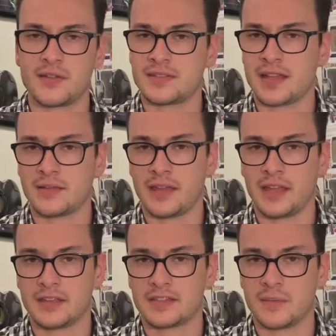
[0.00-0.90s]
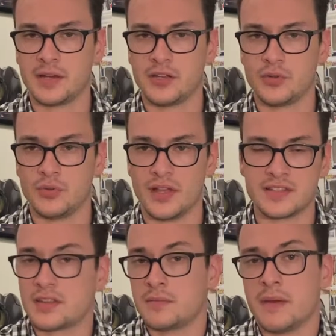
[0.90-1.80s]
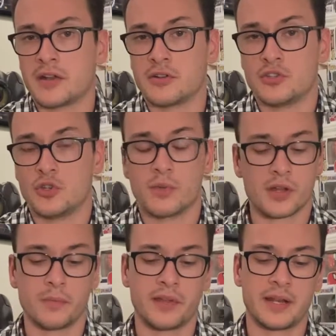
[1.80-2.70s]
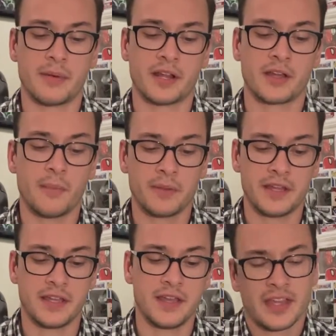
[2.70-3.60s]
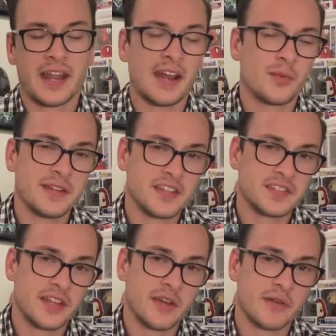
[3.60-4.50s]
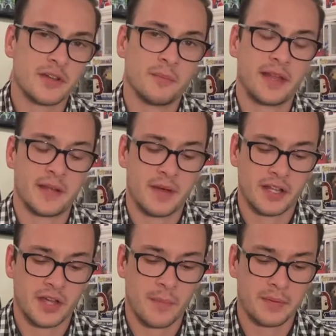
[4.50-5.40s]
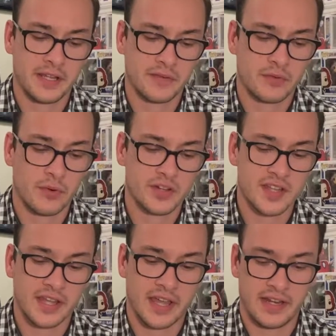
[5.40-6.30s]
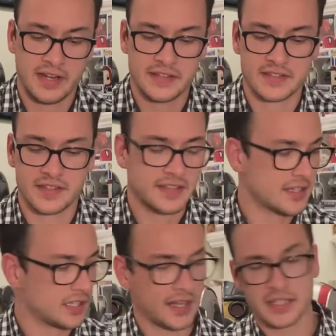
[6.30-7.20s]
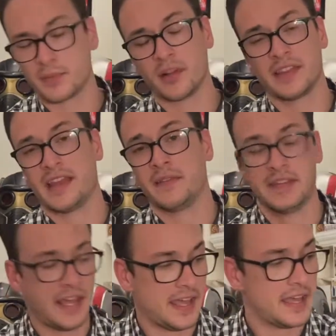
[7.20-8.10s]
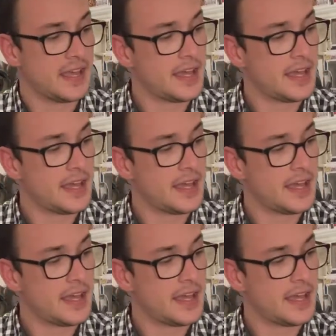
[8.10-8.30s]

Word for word: and sound like somebody who has nothing better to do but complain about a company. And I don't mean to sit here and complain about a company. Of course, I get it. It's, it's a collectible at the end of the day.